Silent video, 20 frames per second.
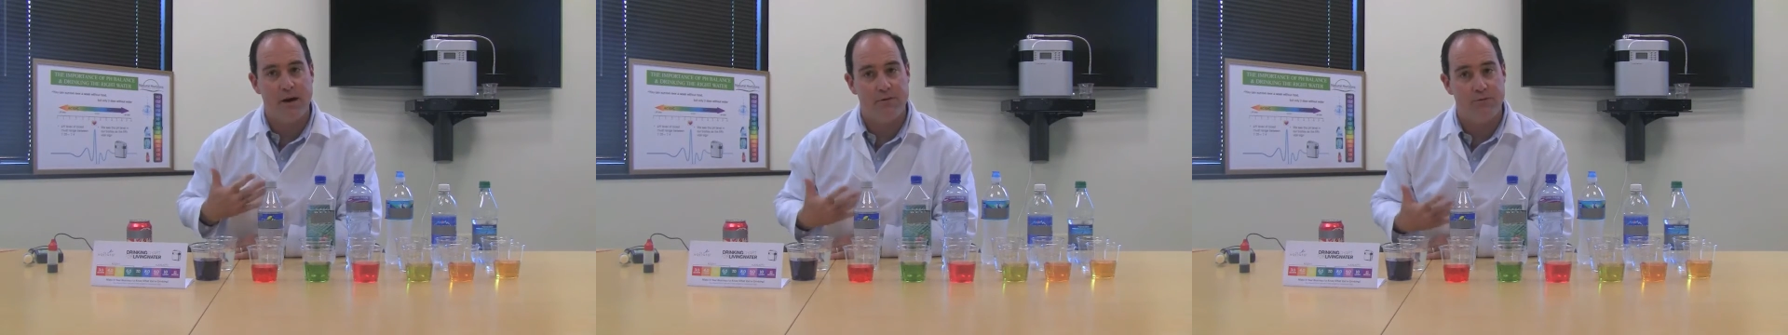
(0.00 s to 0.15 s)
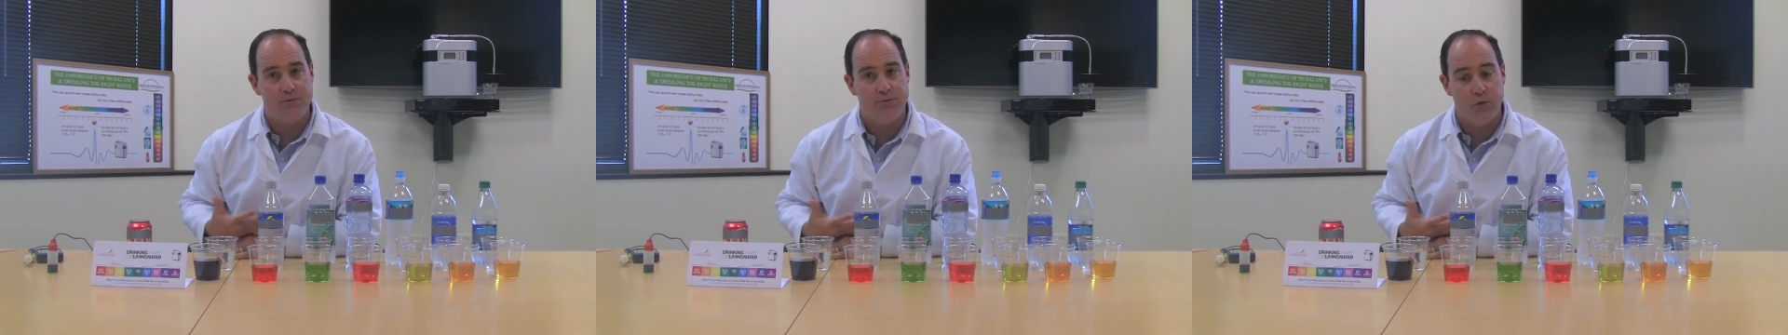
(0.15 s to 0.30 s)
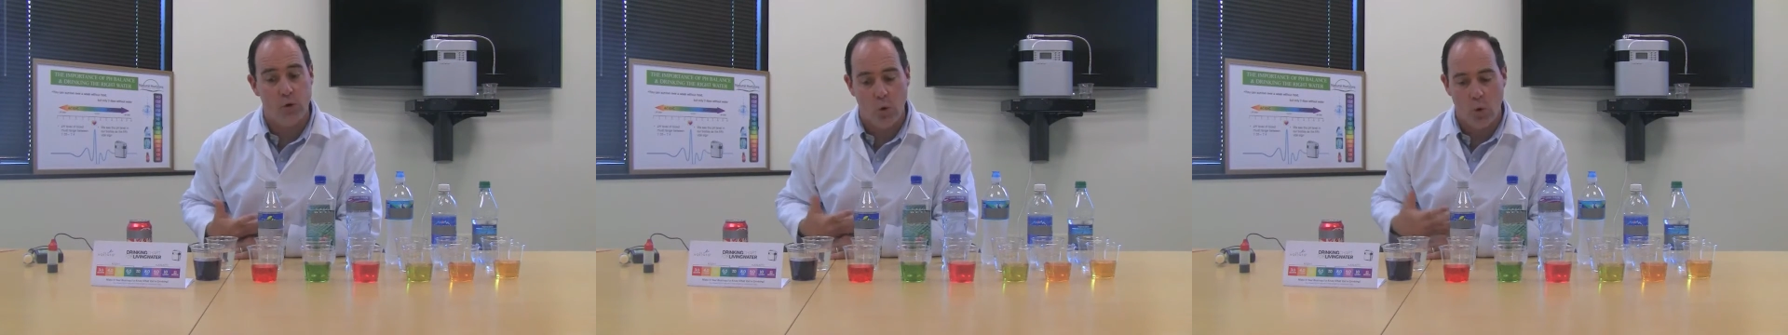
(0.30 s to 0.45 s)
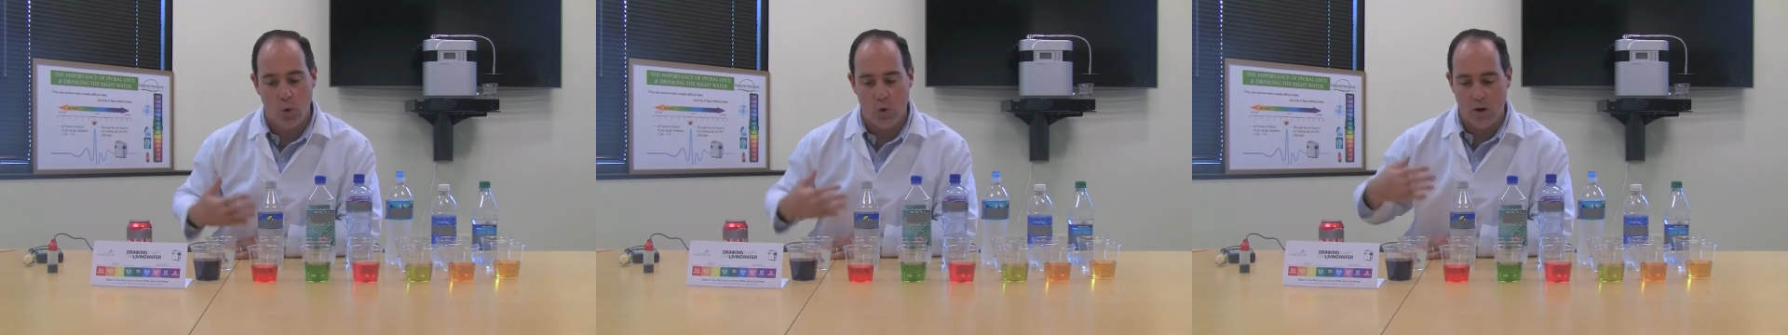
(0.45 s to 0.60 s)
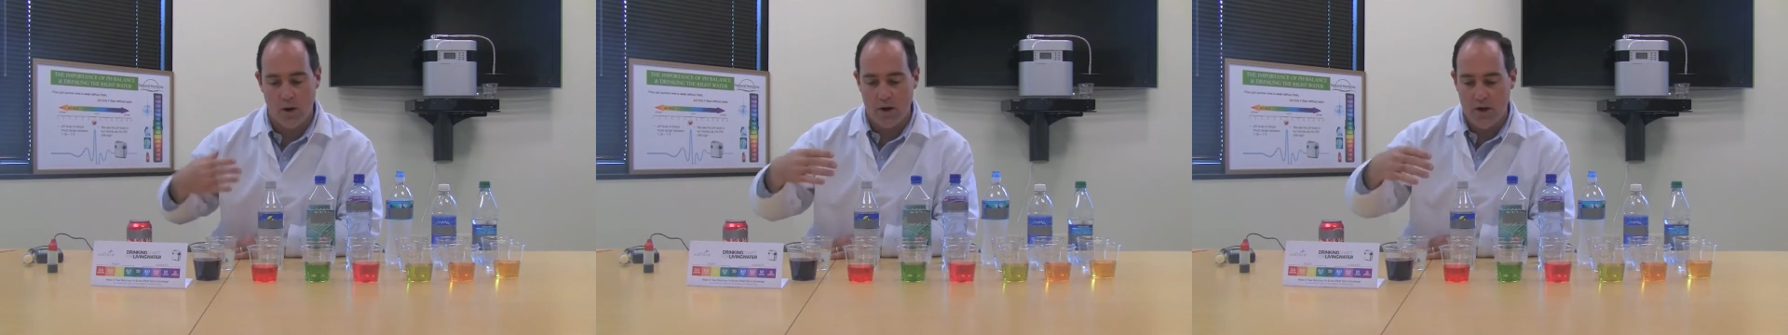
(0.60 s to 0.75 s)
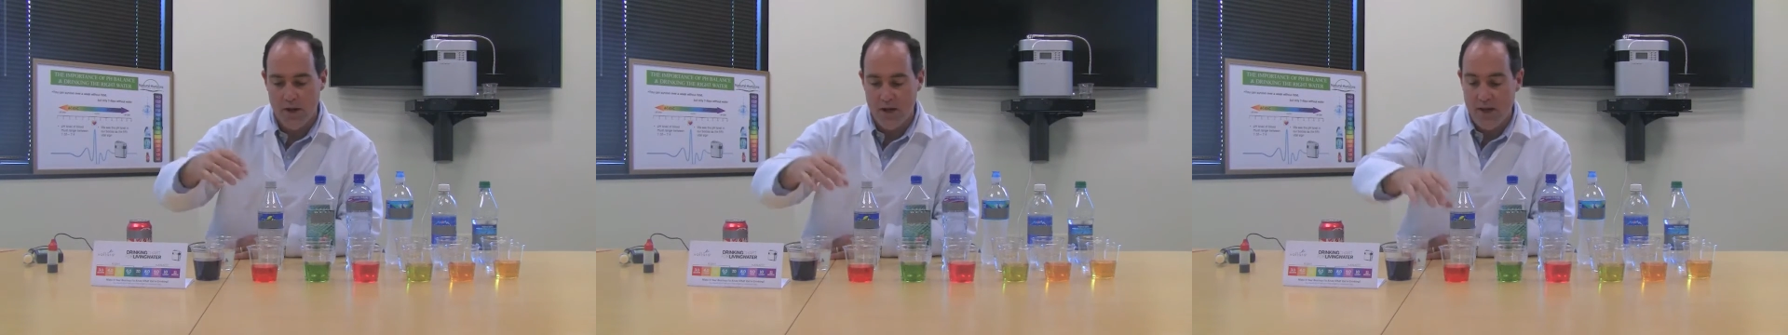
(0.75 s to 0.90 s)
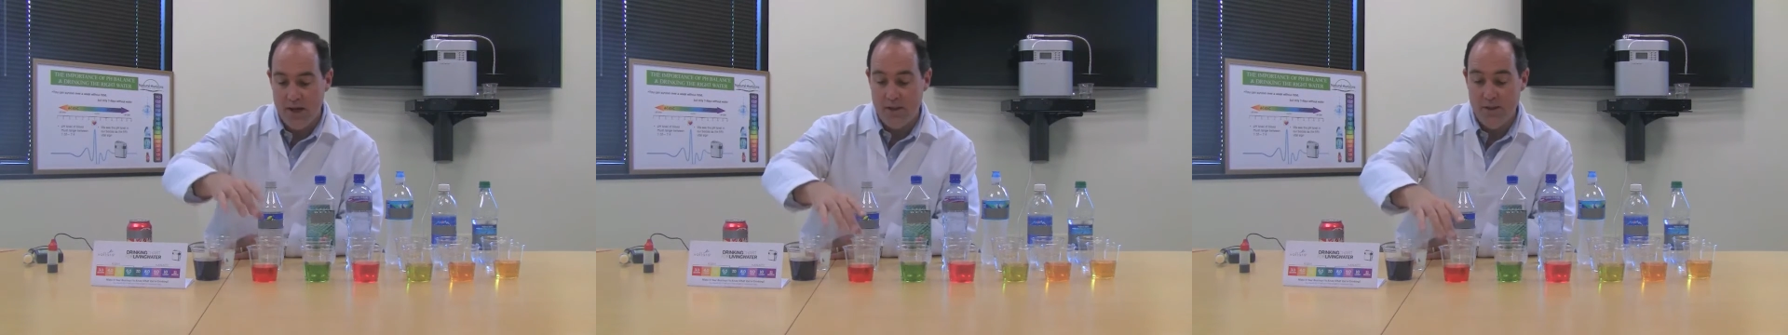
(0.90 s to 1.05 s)
a 4.
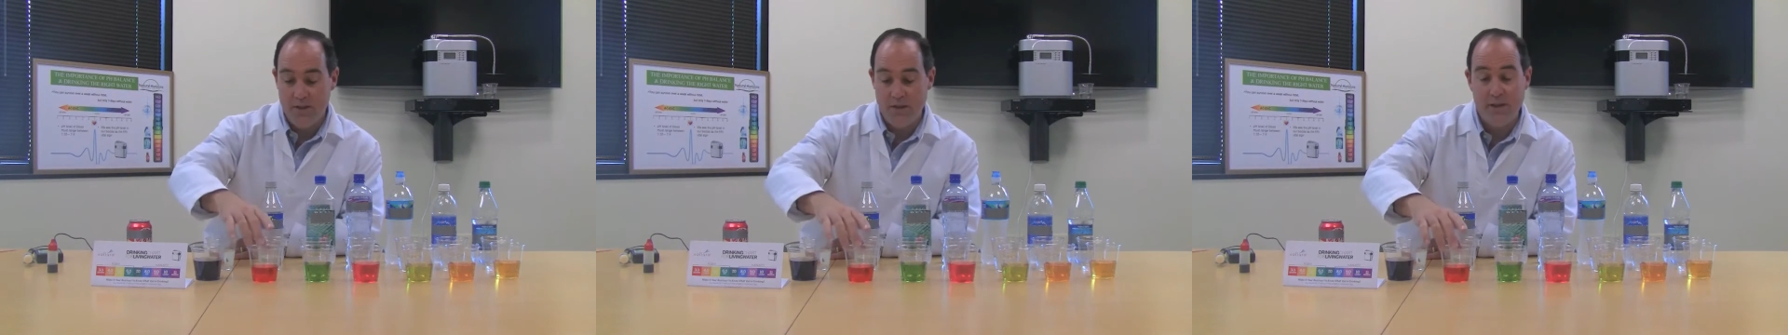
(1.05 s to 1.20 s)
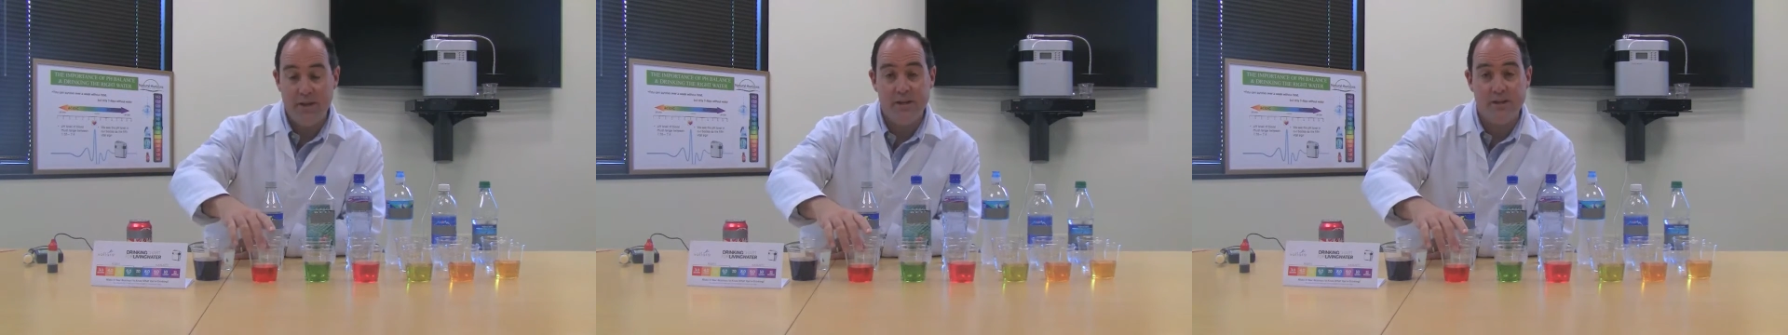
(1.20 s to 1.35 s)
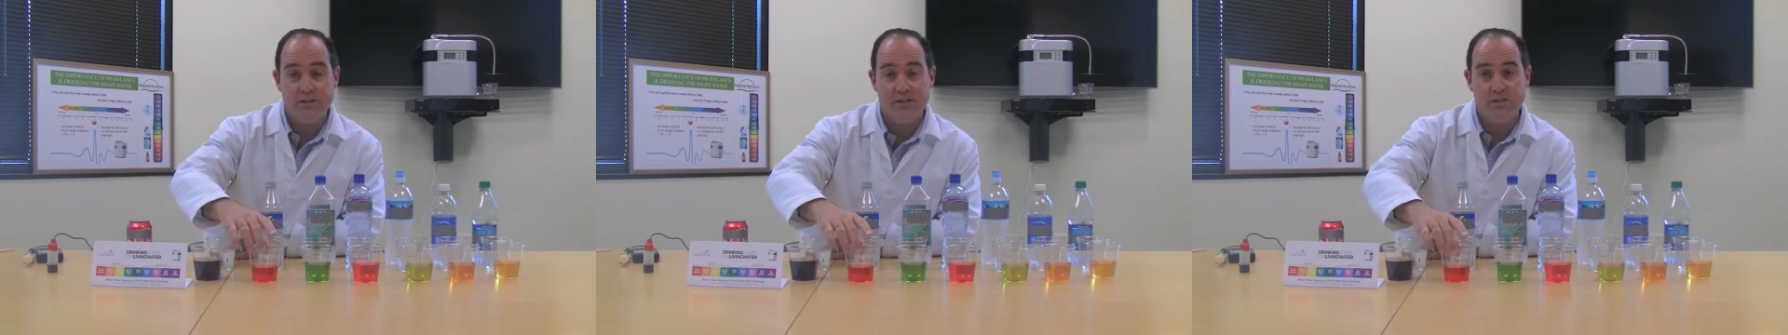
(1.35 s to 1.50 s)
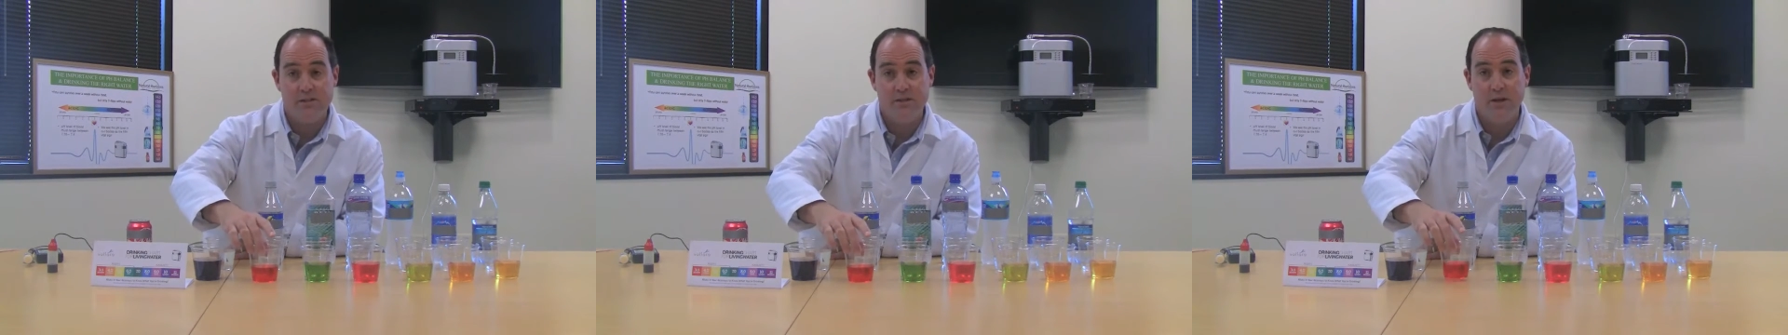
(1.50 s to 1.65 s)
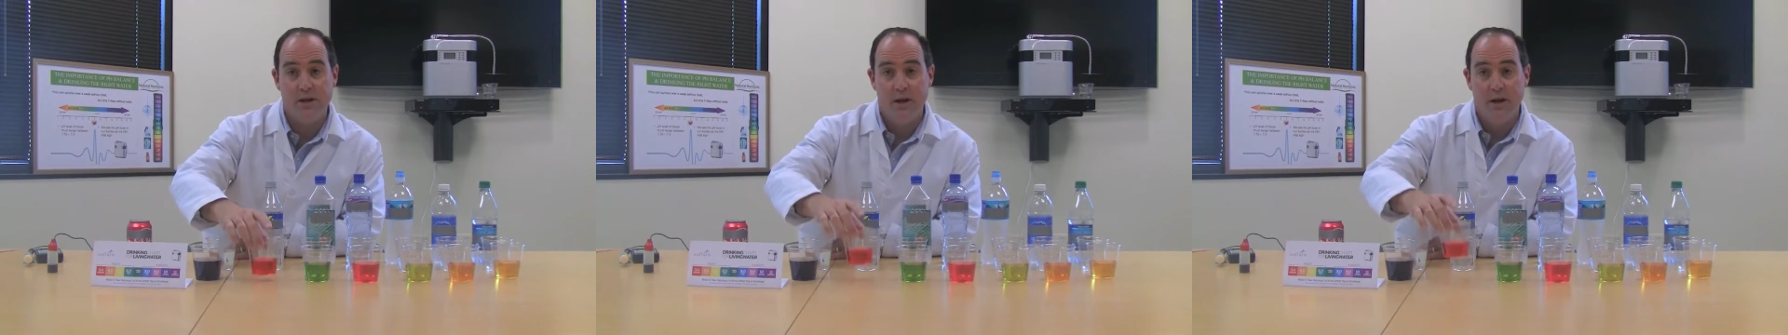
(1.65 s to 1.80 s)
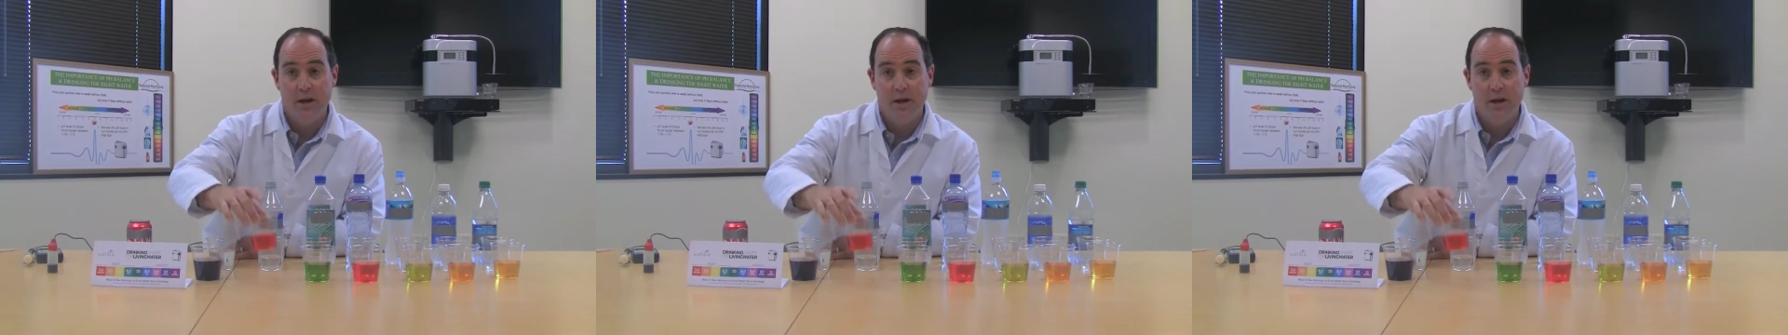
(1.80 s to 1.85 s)
This,